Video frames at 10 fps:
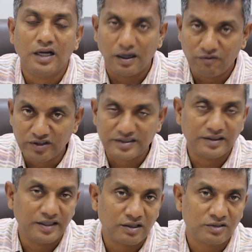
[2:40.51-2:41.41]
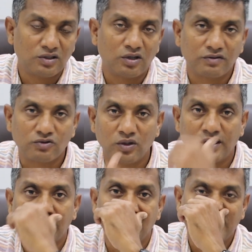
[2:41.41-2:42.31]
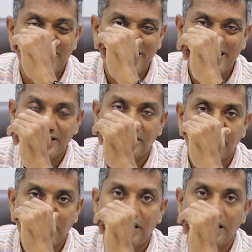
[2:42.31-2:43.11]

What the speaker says: Obviously there was a lot of collateral damage,